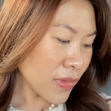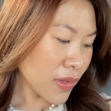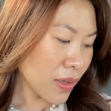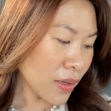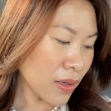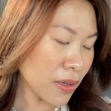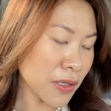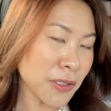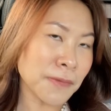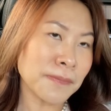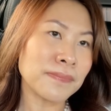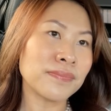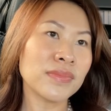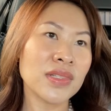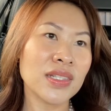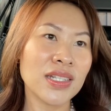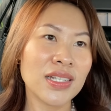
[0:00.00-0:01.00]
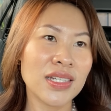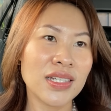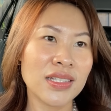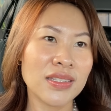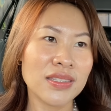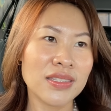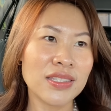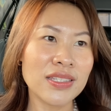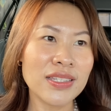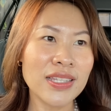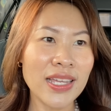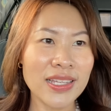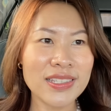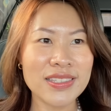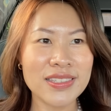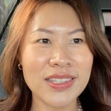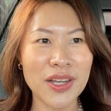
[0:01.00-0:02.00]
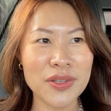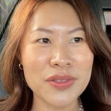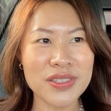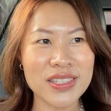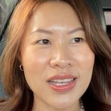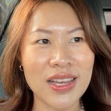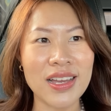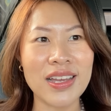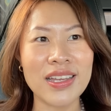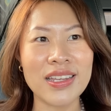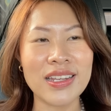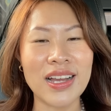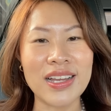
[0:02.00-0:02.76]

The next downside